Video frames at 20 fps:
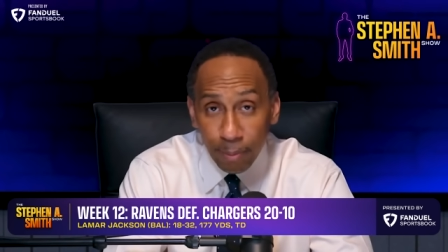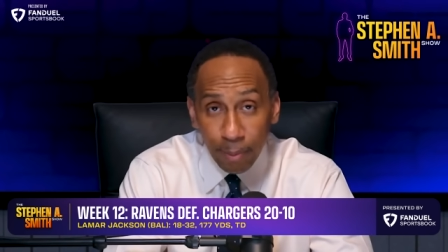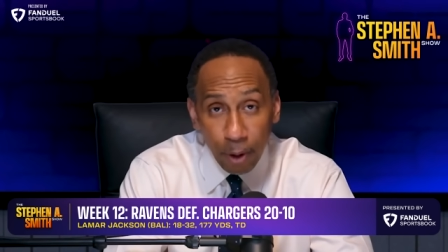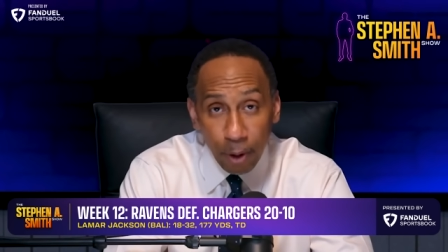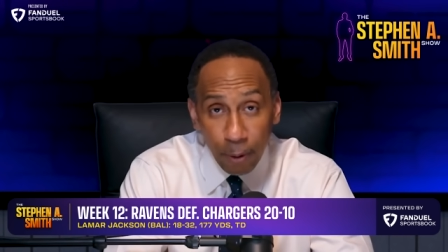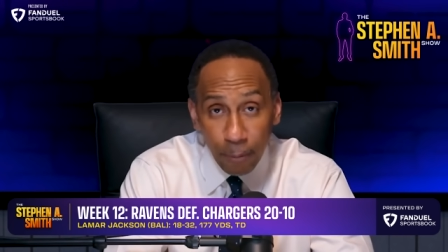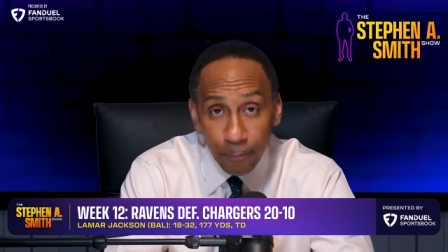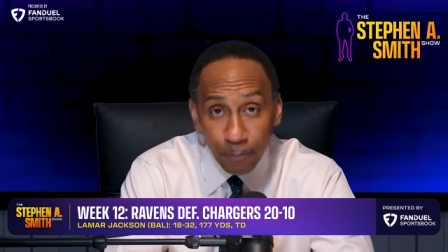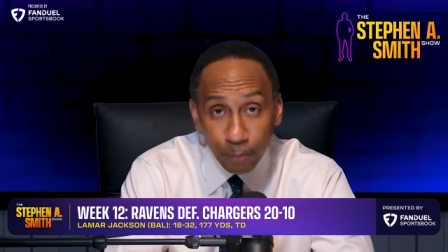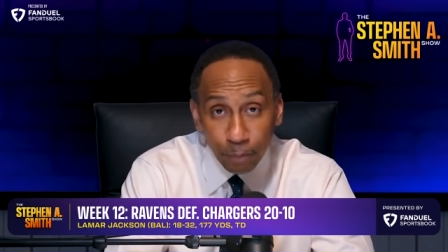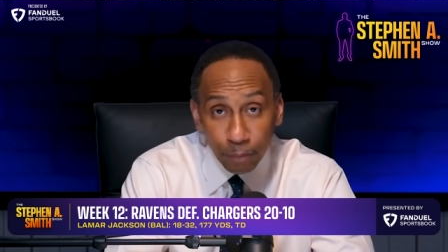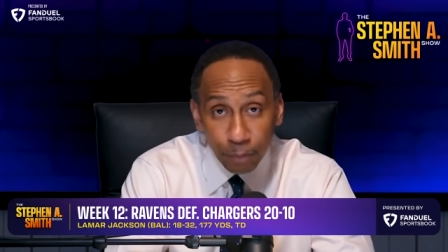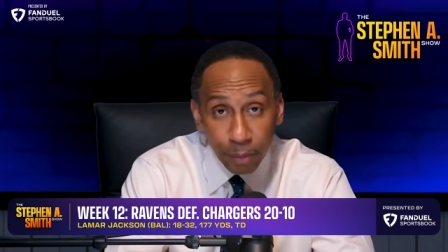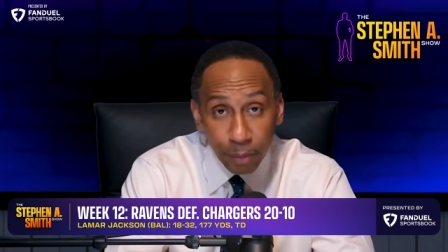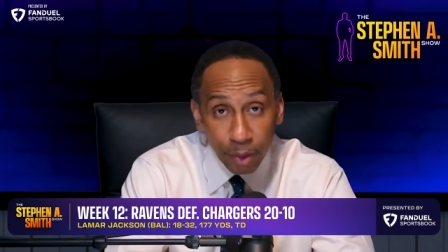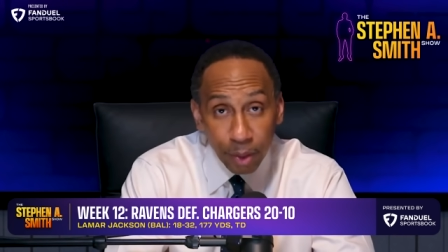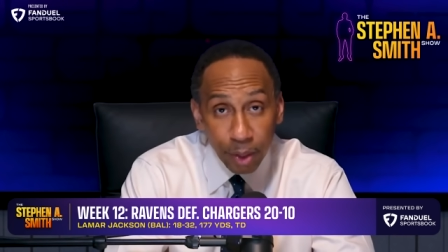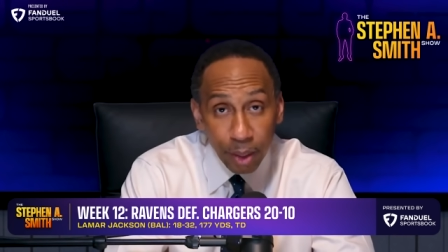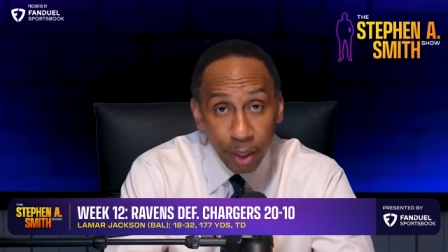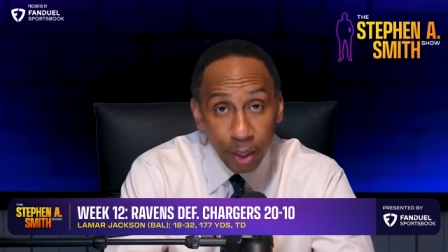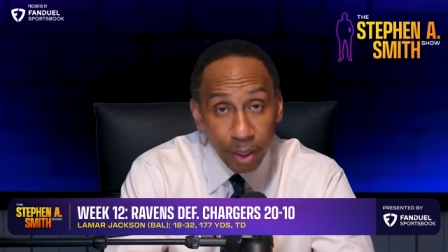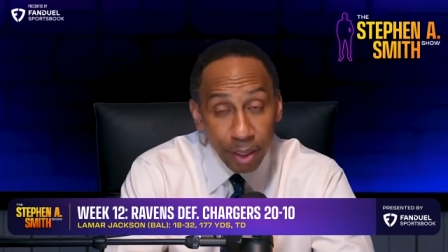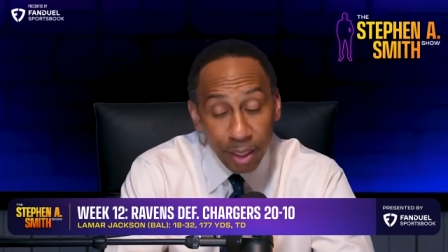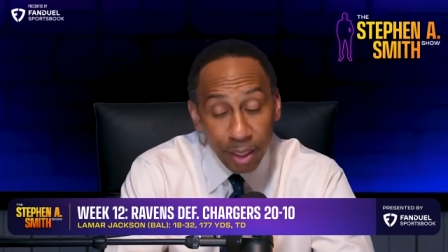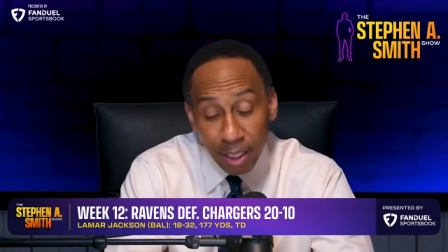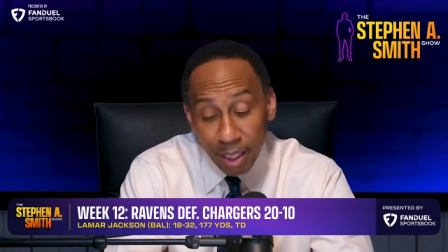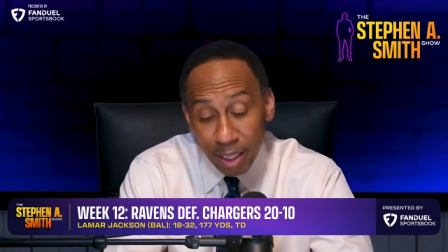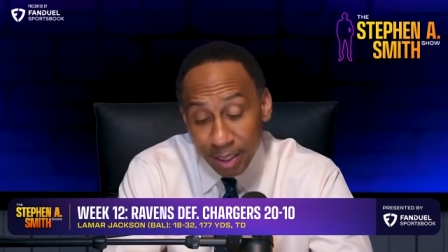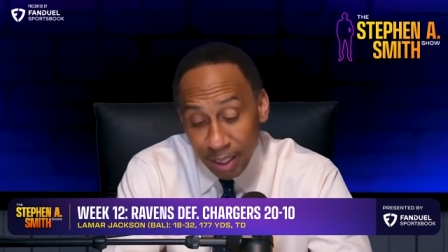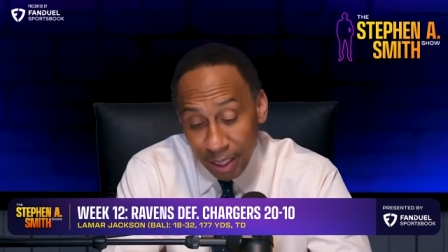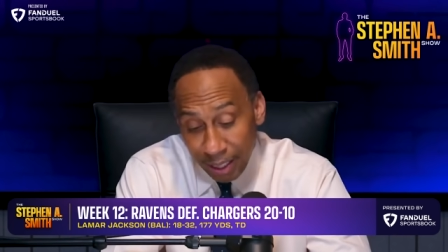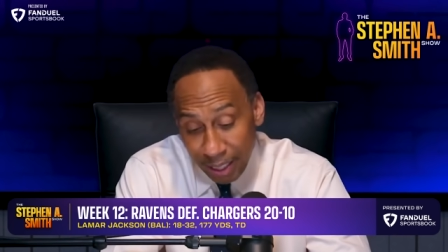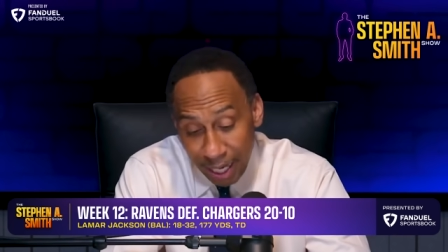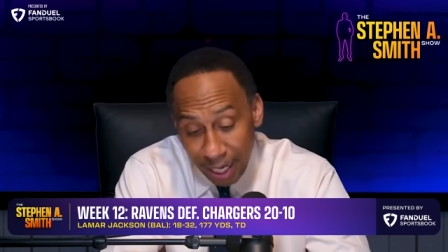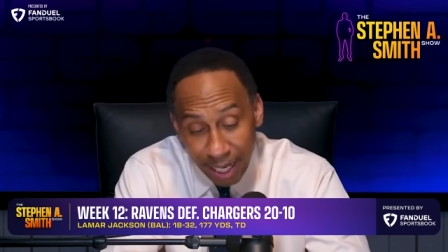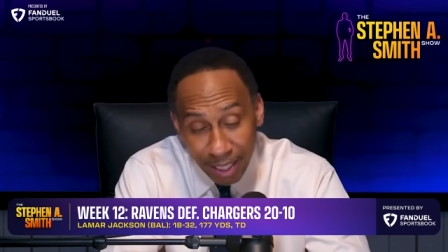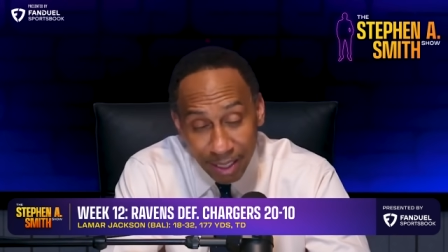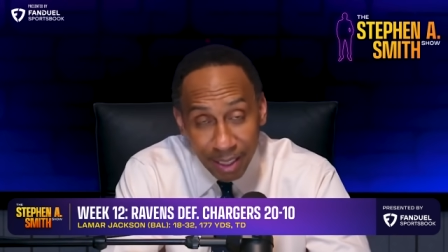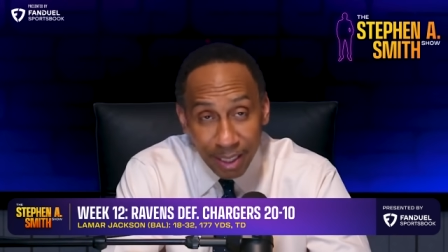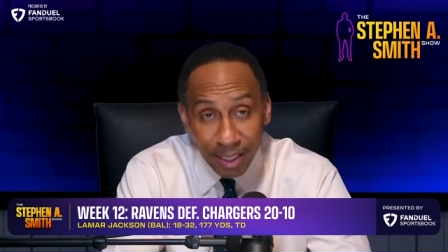Bowl? Is it
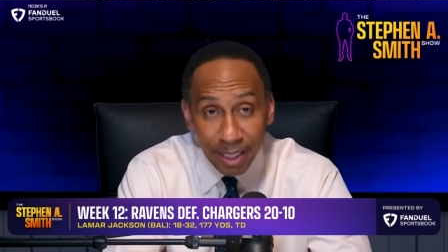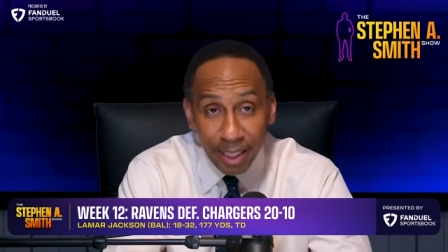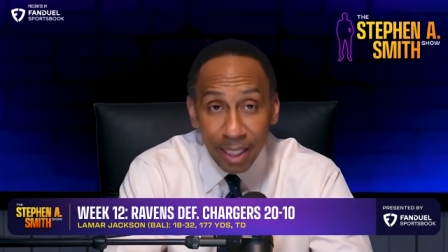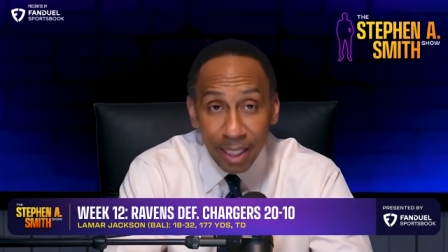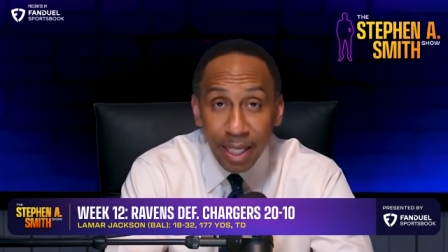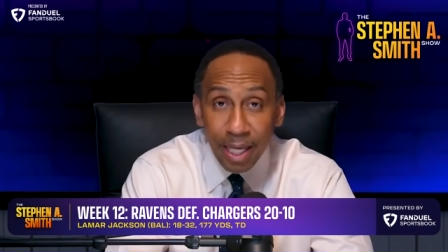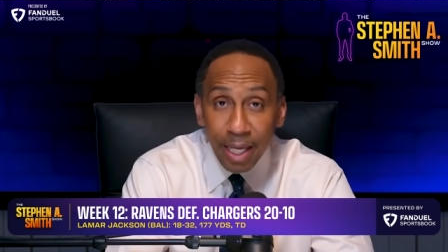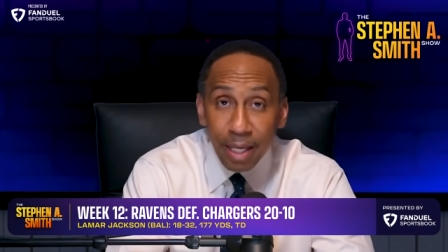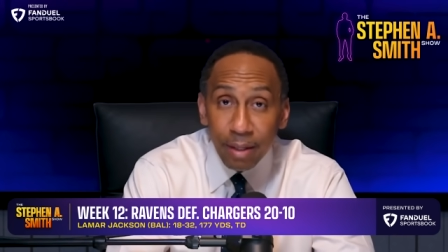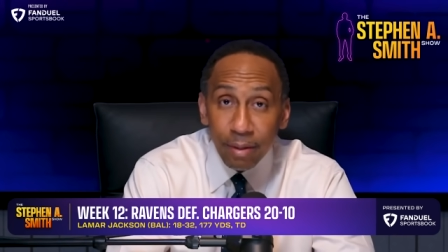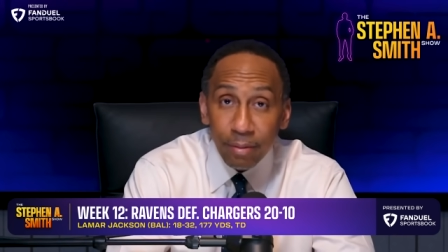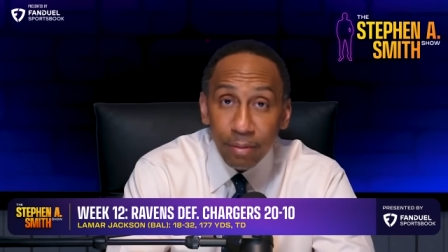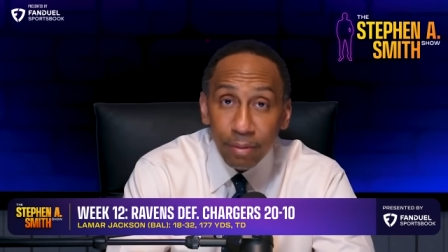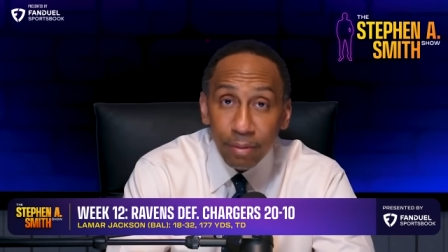Kansas City?